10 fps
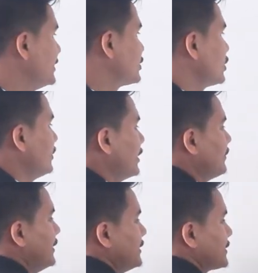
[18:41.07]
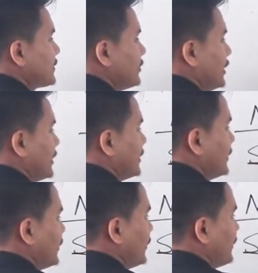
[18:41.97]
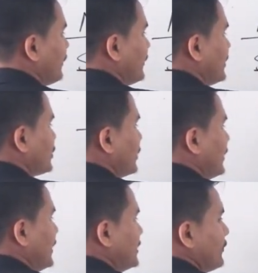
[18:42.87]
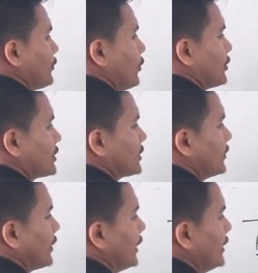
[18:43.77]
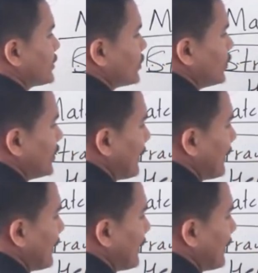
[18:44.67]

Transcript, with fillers: strawberry means what strawberry is a fruits okay so we